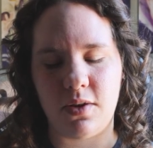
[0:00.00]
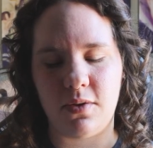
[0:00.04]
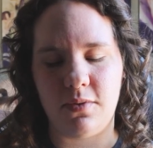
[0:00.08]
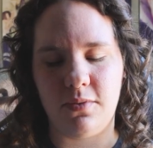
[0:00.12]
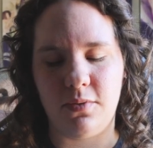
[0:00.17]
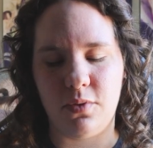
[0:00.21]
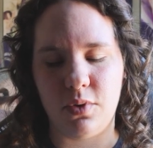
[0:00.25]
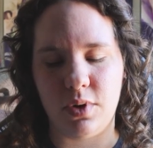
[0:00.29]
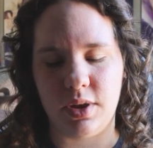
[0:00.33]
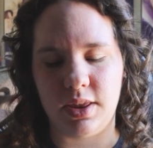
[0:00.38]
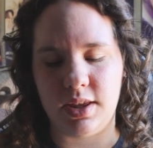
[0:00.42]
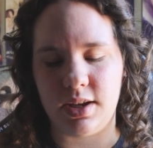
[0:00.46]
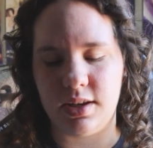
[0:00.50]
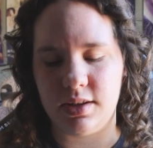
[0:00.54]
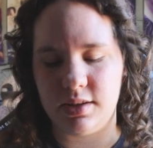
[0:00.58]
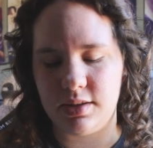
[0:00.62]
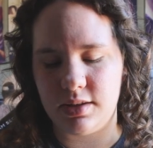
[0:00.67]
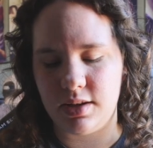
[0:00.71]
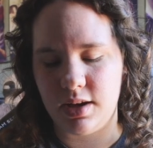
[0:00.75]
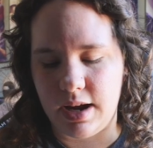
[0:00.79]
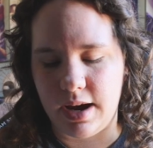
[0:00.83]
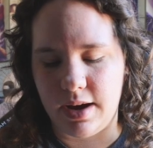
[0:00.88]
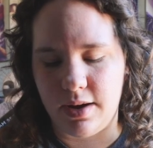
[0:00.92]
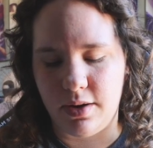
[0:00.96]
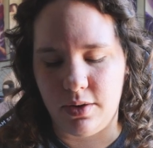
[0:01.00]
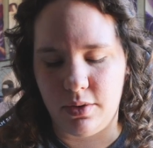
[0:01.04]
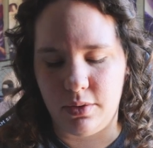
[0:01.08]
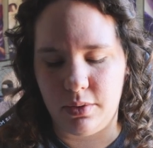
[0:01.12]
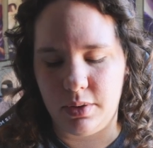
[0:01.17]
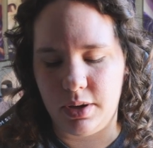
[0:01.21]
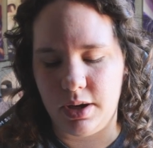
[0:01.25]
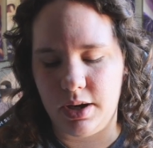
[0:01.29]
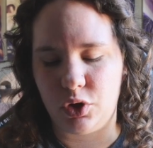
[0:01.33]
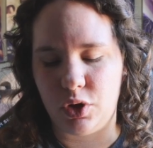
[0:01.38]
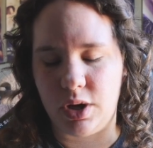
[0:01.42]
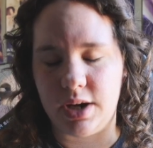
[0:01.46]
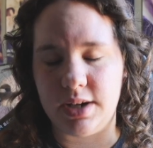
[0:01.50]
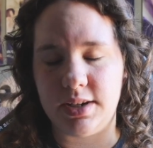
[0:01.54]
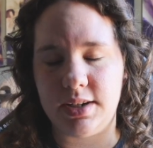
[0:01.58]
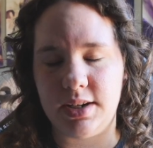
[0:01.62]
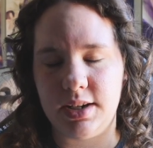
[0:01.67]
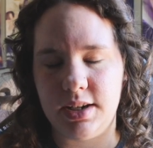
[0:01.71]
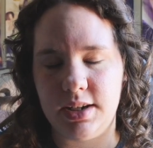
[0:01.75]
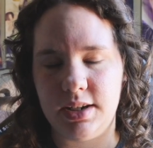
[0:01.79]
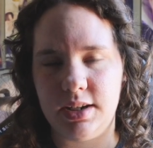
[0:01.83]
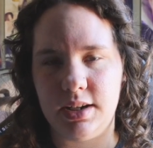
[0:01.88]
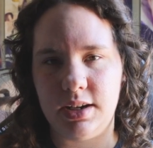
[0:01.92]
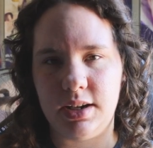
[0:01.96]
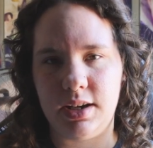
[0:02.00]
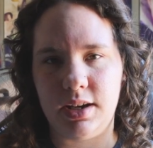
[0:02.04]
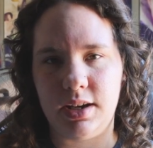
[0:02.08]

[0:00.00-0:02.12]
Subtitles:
for this. Now, granted,